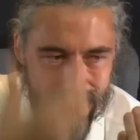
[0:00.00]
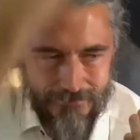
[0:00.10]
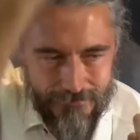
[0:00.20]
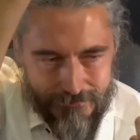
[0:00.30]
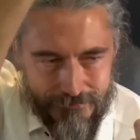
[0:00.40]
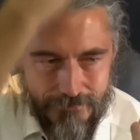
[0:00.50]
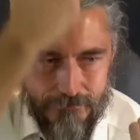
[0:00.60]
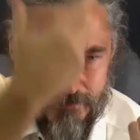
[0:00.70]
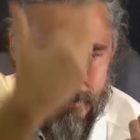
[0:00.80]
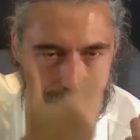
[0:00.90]
like
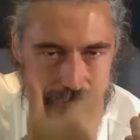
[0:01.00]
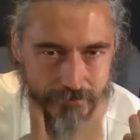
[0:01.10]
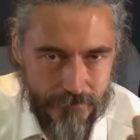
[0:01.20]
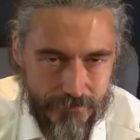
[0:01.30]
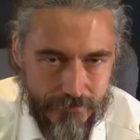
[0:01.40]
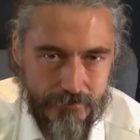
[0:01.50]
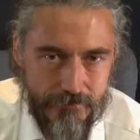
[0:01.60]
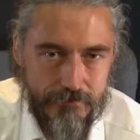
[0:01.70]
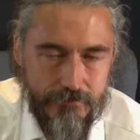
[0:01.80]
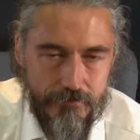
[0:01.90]
I'm in alignment
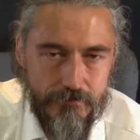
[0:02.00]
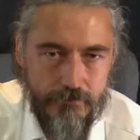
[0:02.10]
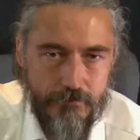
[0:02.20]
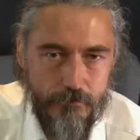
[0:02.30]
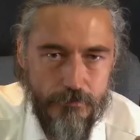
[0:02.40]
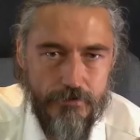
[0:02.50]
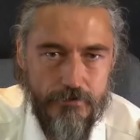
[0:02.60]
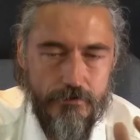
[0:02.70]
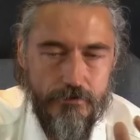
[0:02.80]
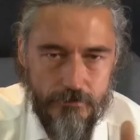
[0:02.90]
with
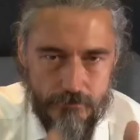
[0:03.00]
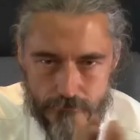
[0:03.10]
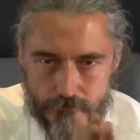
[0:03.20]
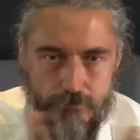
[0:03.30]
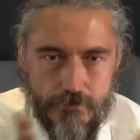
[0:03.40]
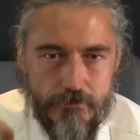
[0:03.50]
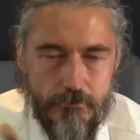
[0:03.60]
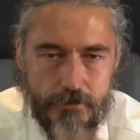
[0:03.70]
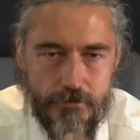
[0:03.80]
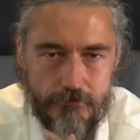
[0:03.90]

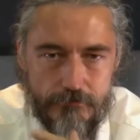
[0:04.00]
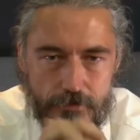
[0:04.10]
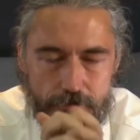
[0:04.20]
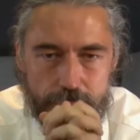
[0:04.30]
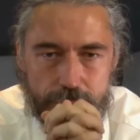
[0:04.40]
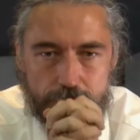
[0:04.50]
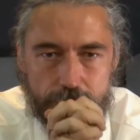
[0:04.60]
that part of life.